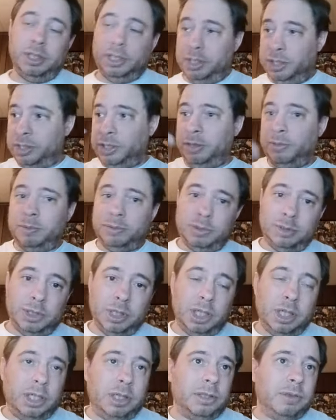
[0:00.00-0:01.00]
So,
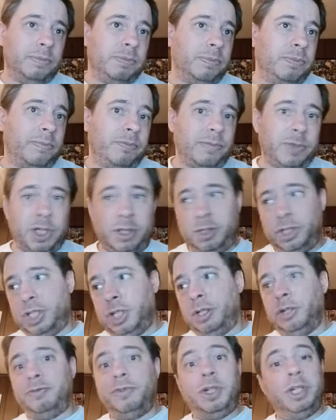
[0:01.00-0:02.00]

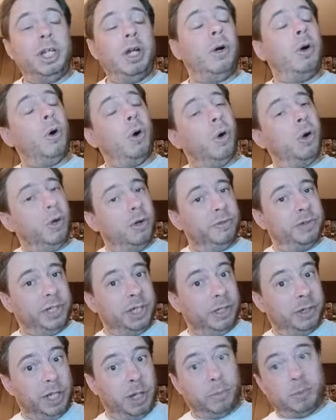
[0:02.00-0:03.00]
share the video all over
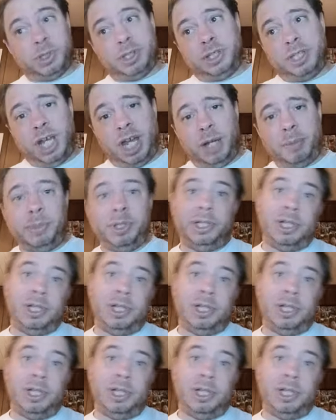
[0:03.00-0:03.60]
the internet with them,